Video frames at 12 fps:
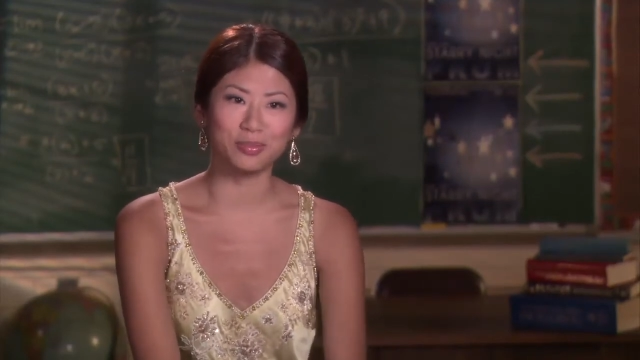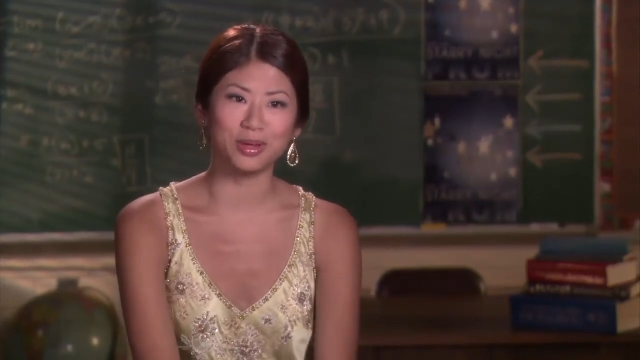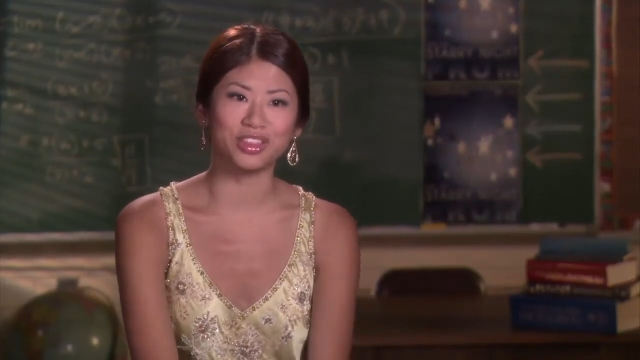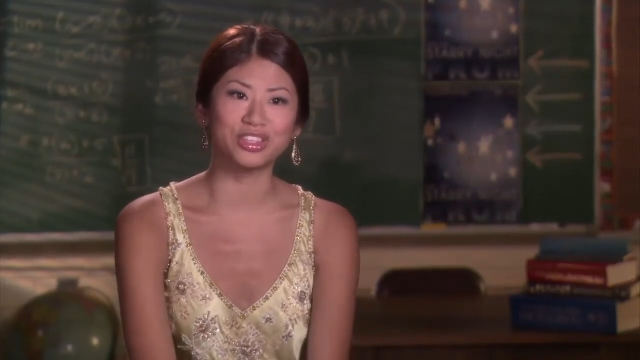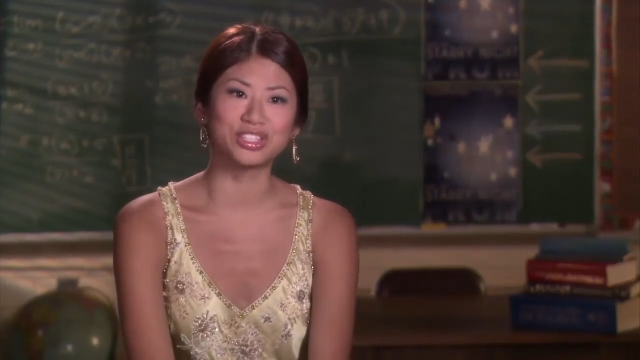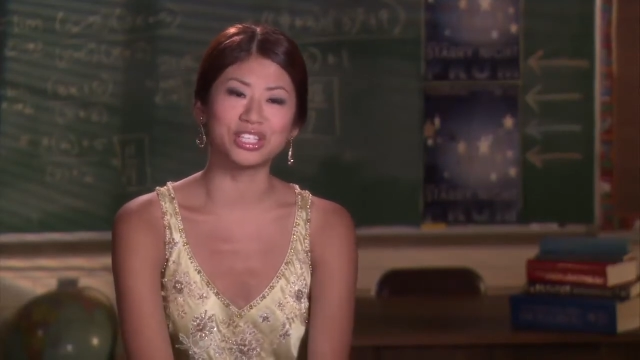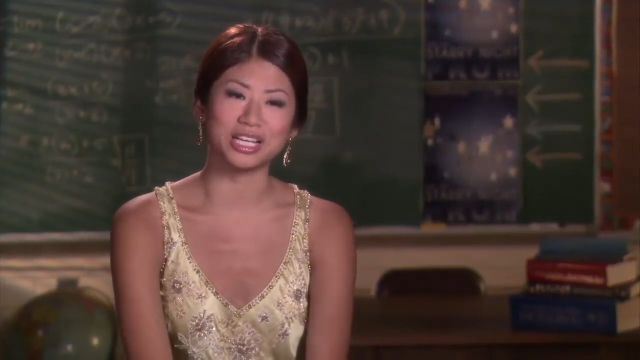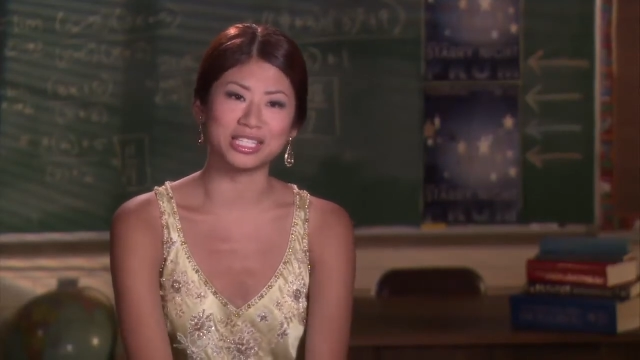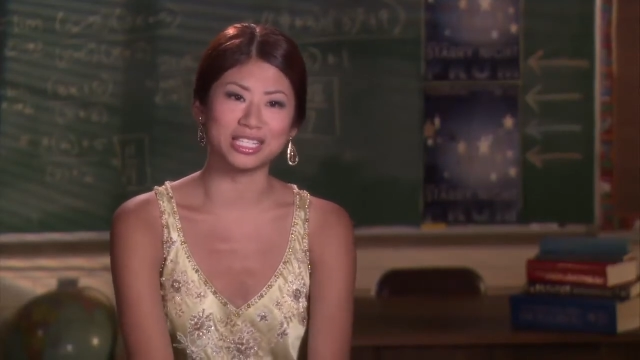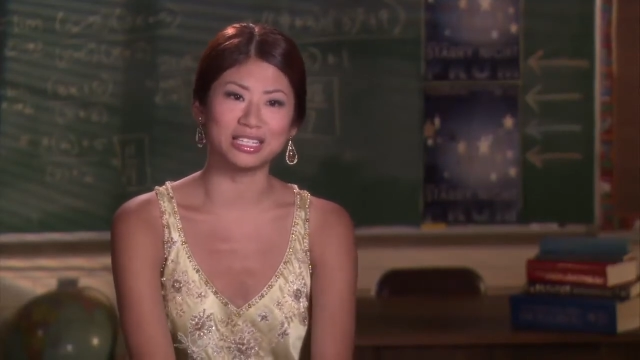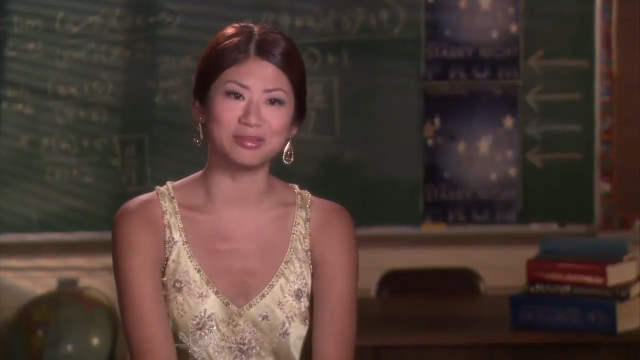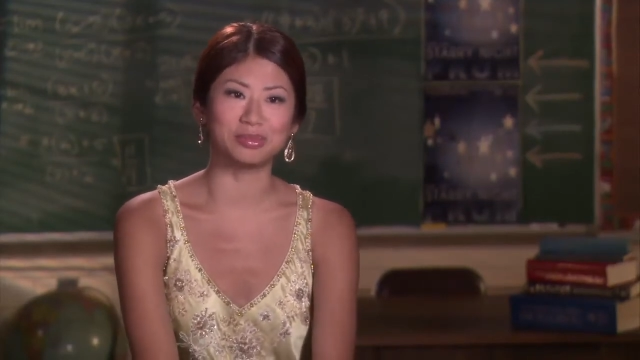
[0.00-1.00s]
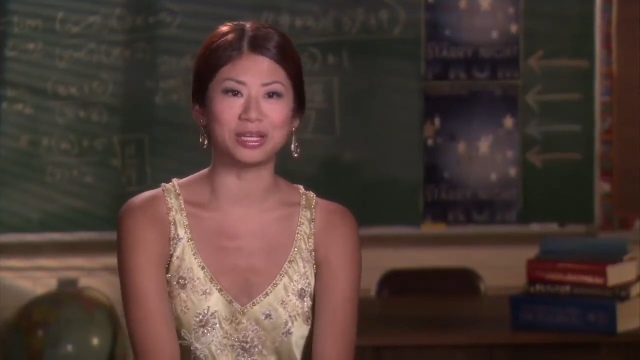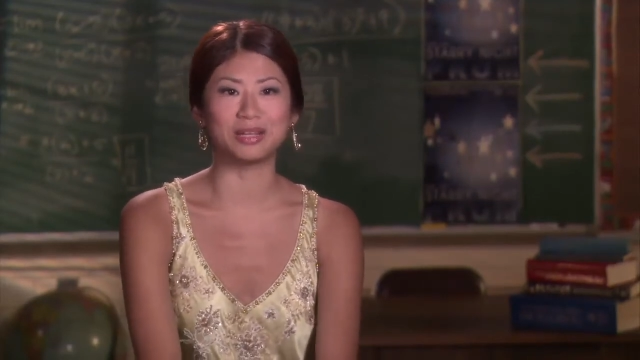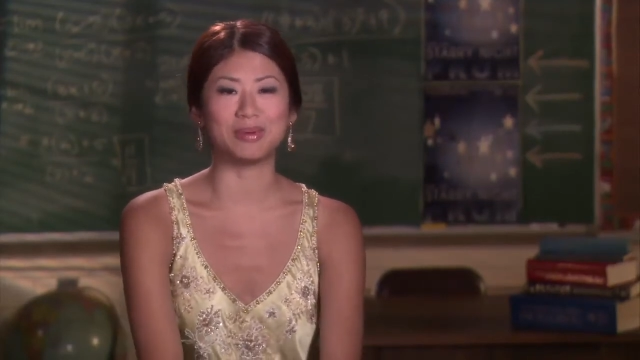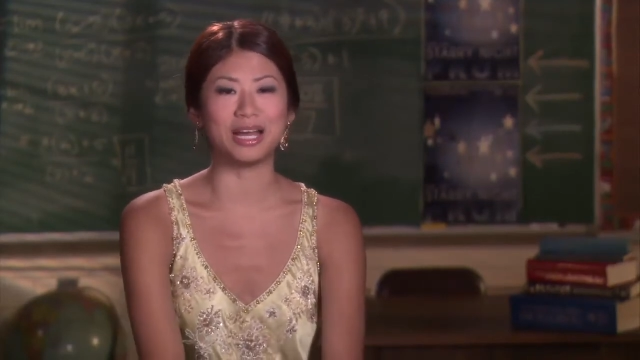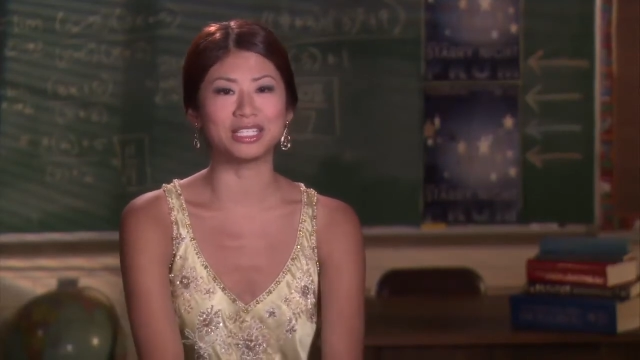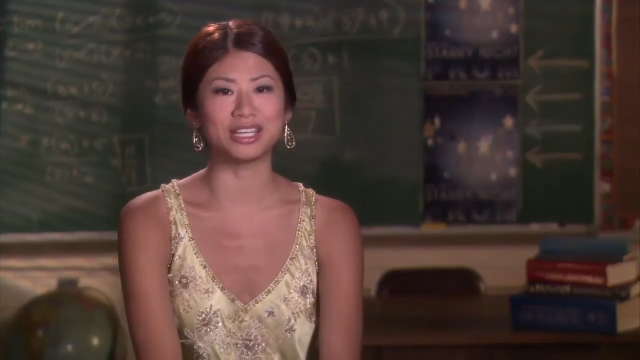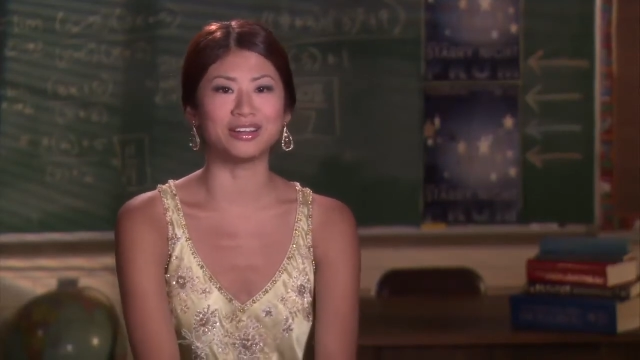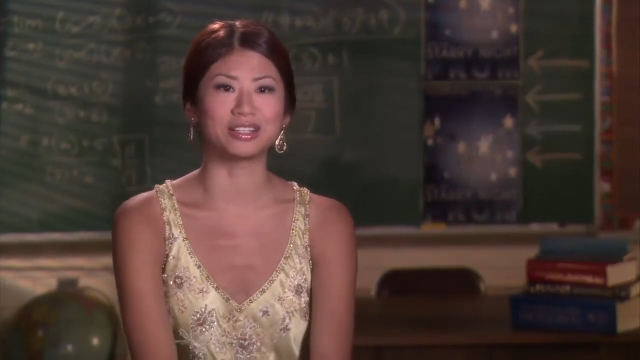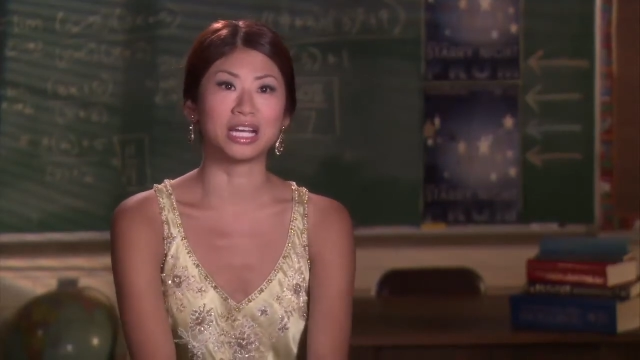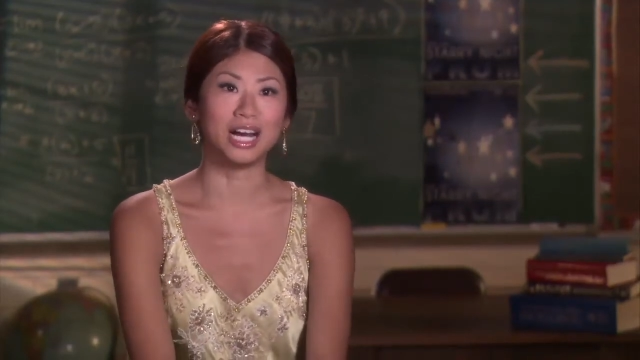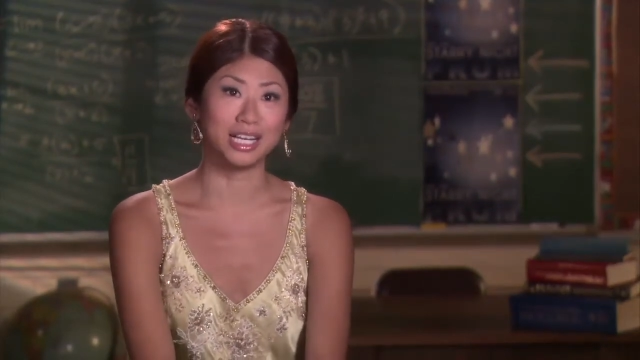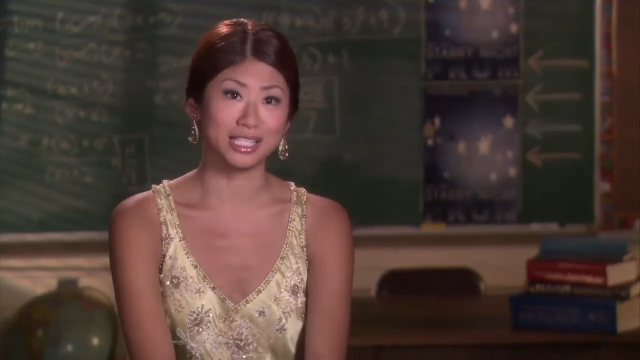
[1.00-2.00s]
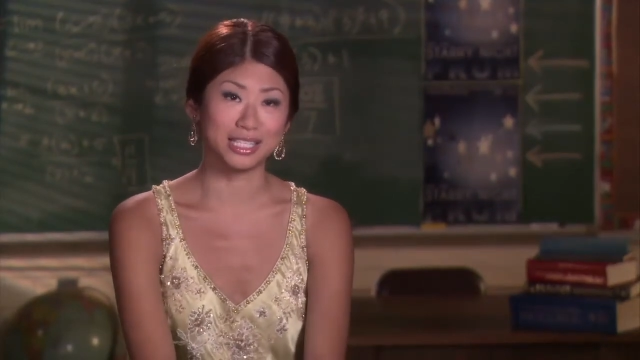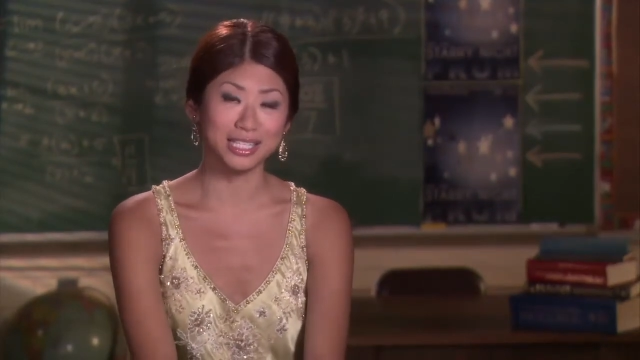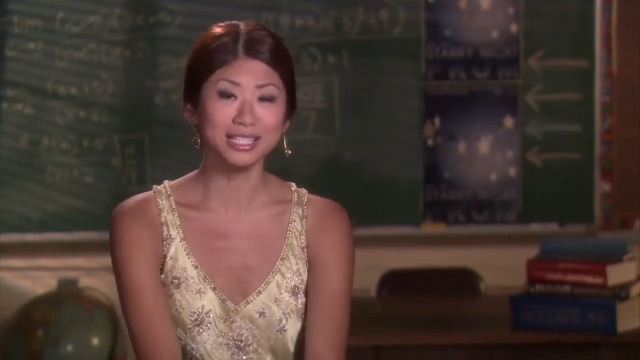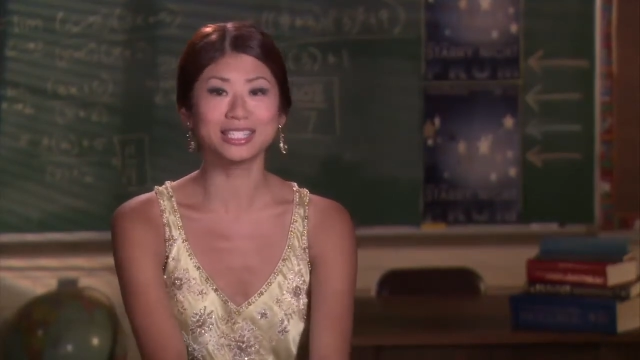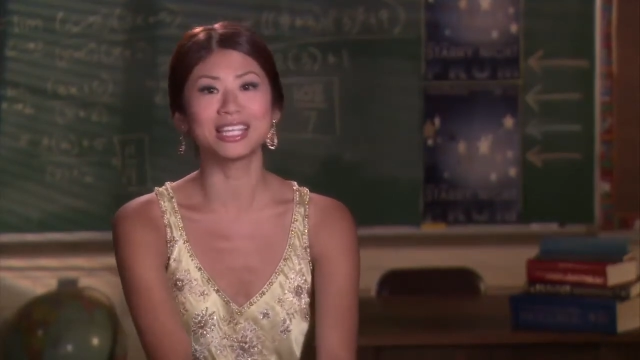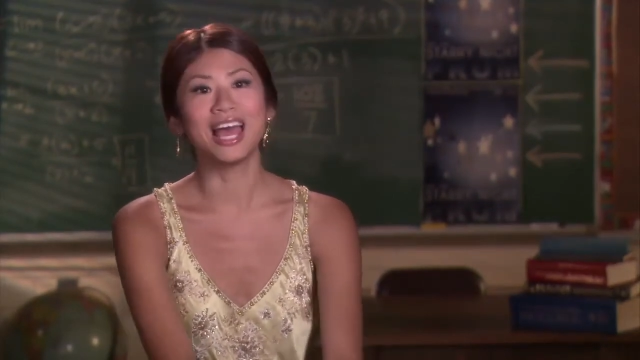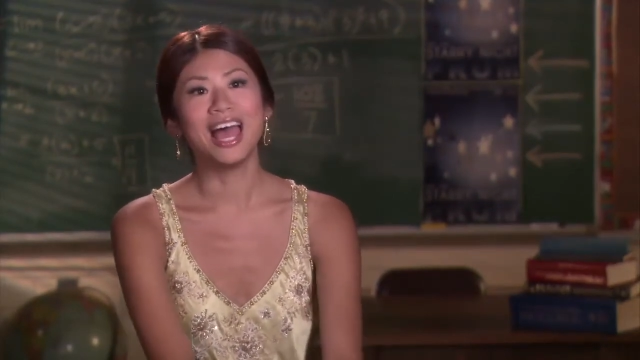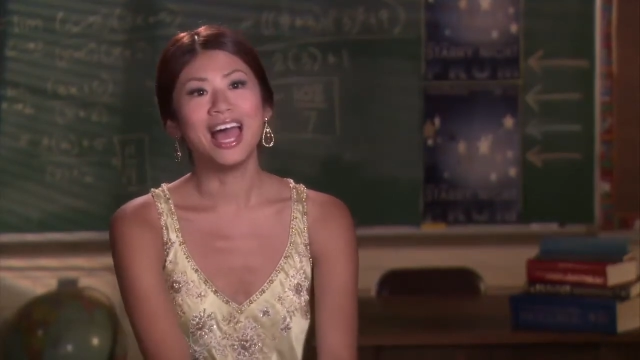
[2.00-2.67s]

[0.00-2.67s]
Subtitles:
with Justin, played by Jared Kuznets.